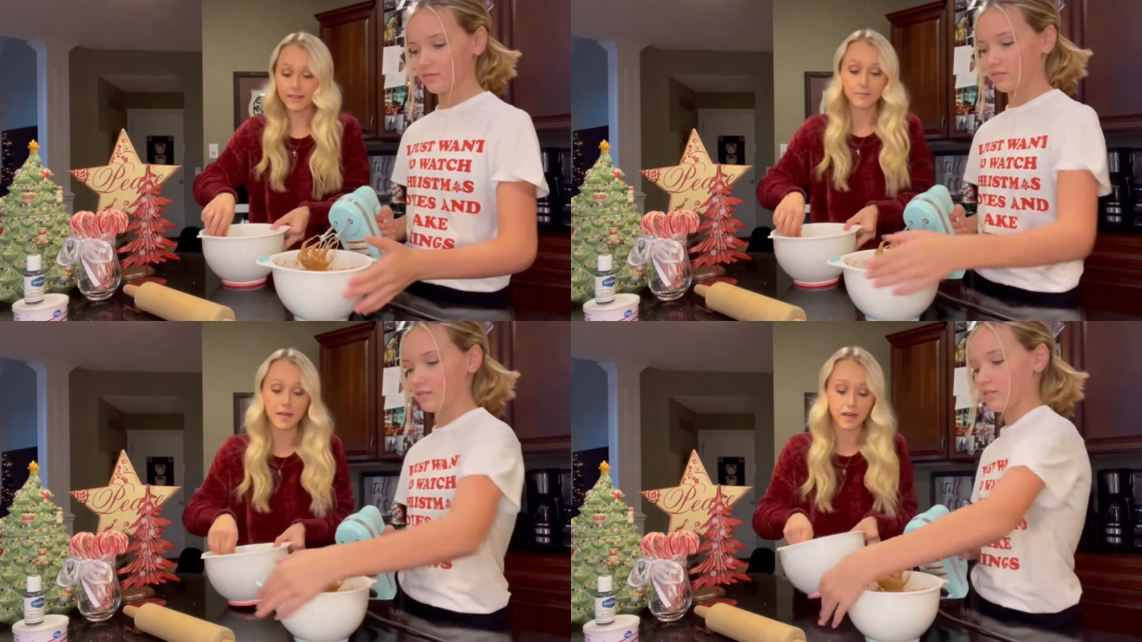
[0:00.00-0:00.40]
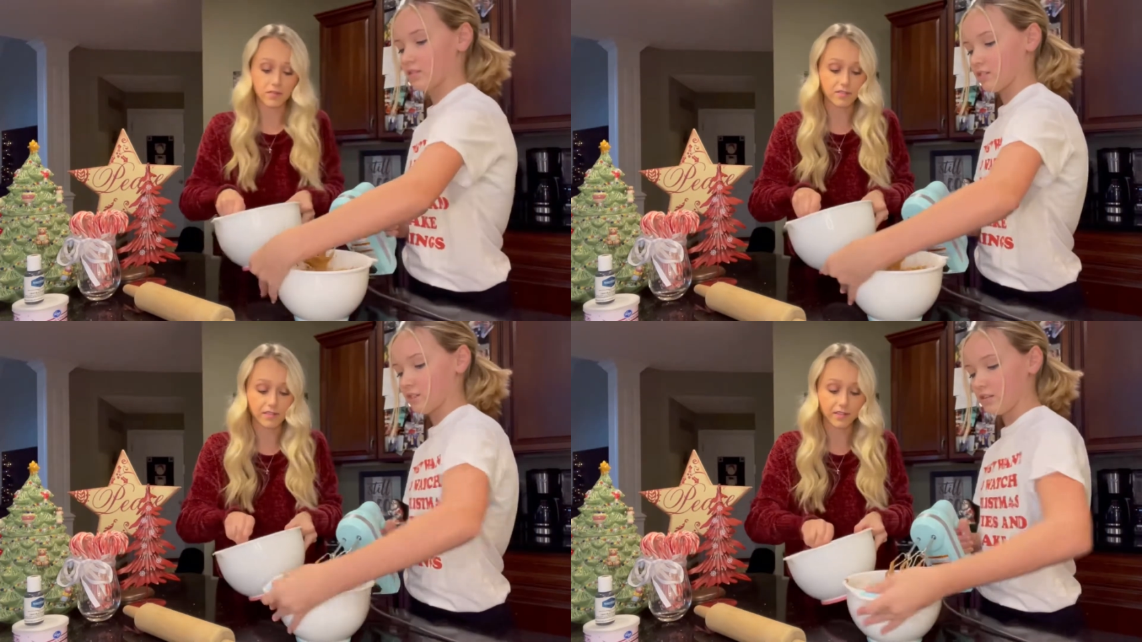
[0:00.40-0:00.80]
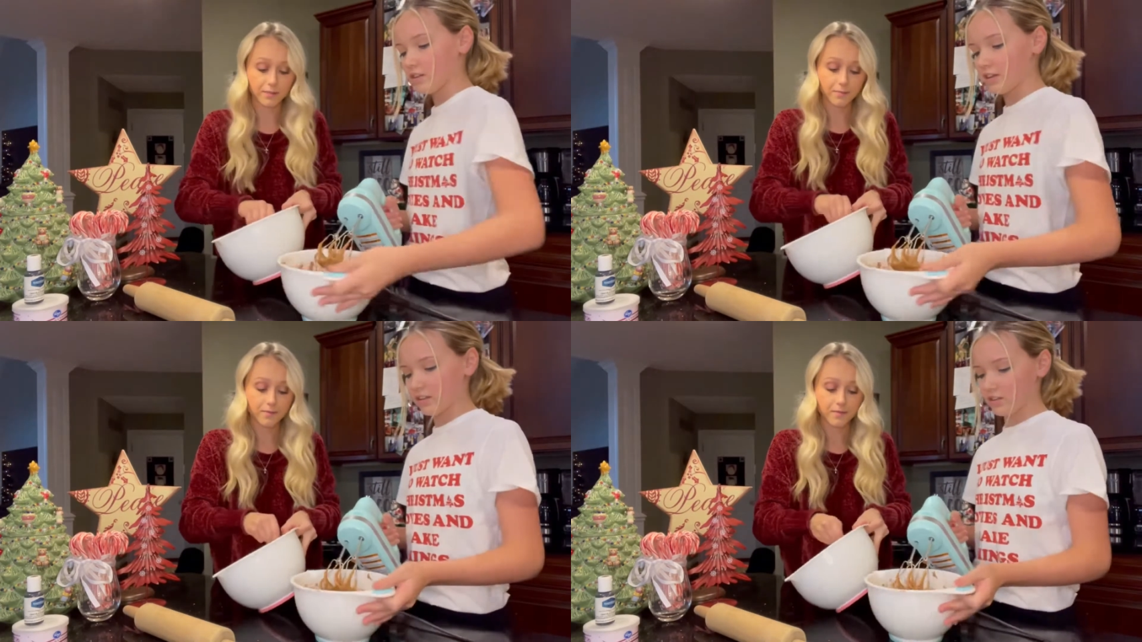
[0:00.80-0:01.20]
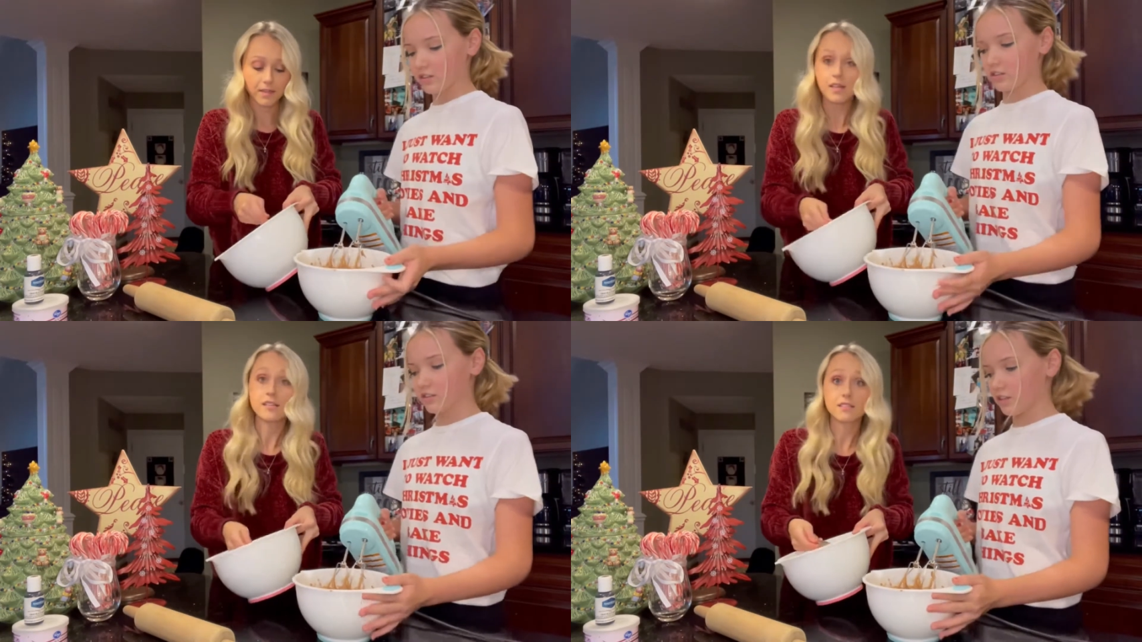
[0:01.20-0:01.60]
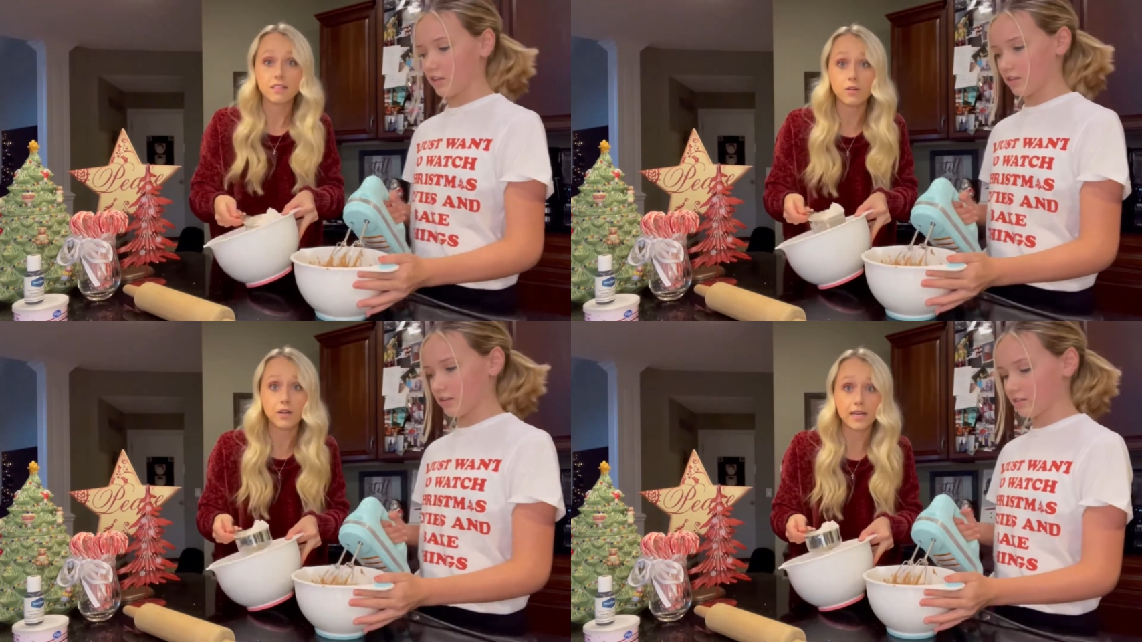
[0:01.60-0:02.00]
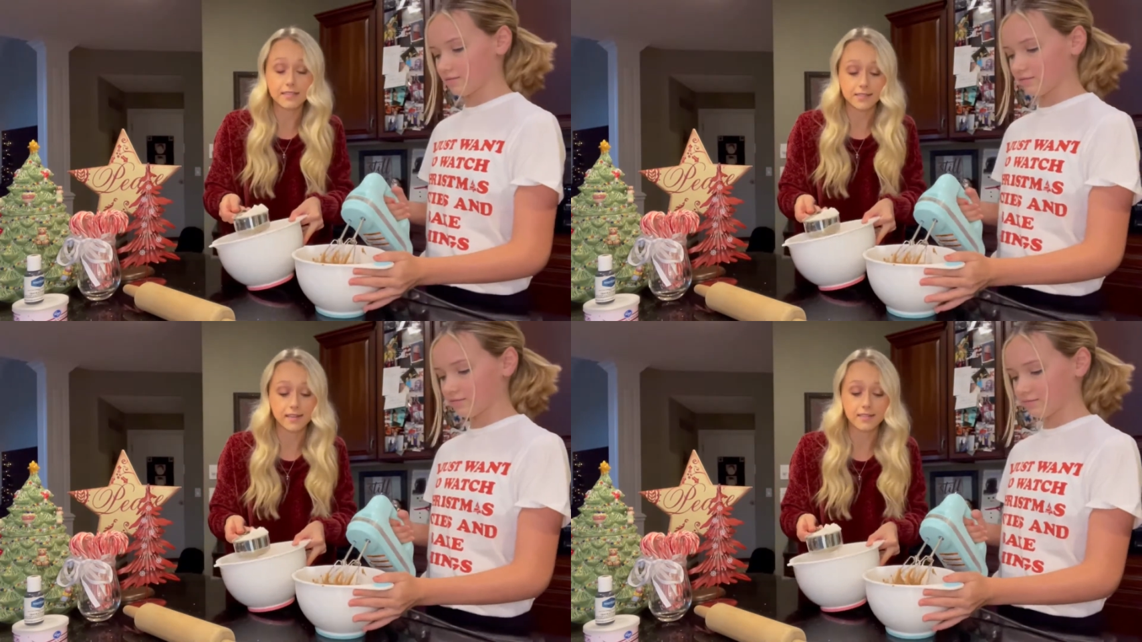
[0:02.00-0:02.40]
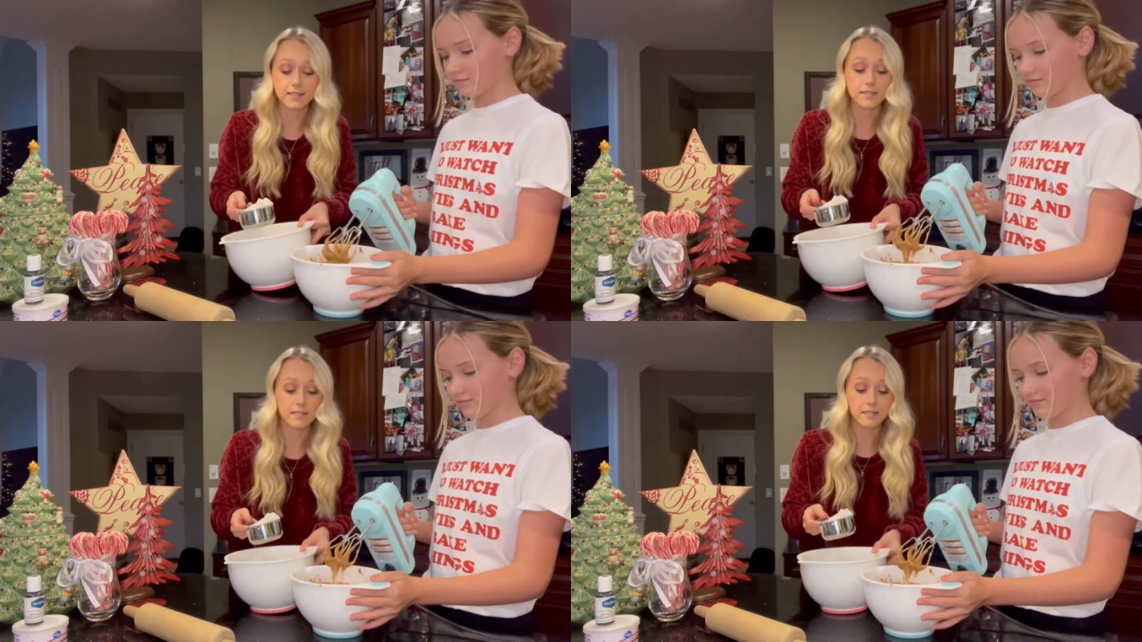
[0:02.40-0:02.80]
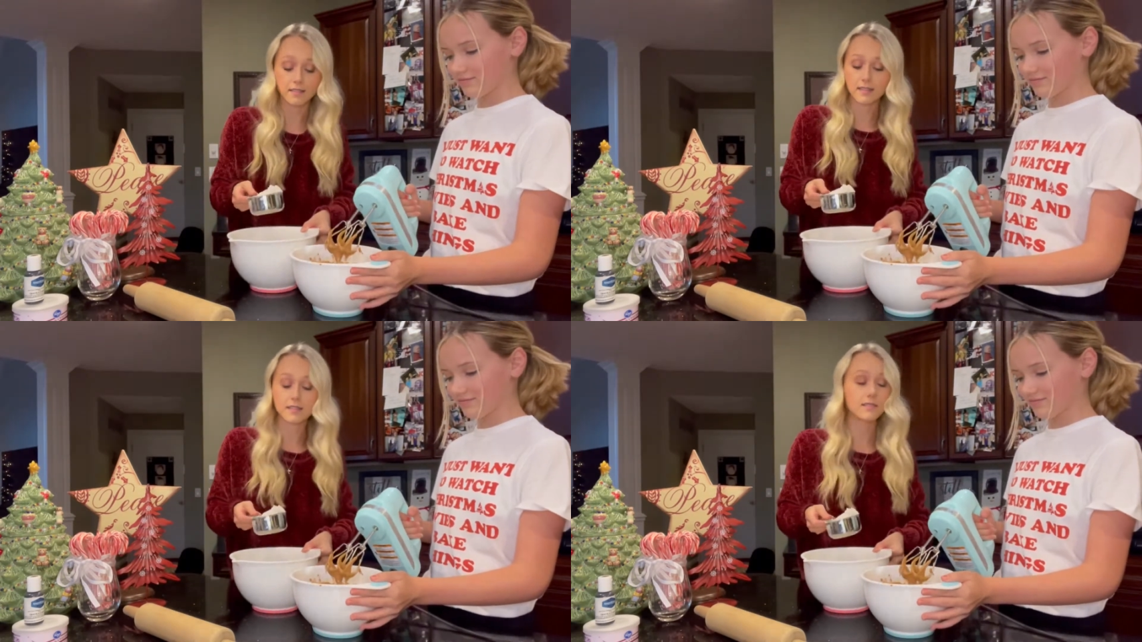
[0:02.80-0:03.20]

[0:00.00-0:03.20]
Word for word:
Speaker 1: add this in here. Yeah, just. It's not rocket science. It's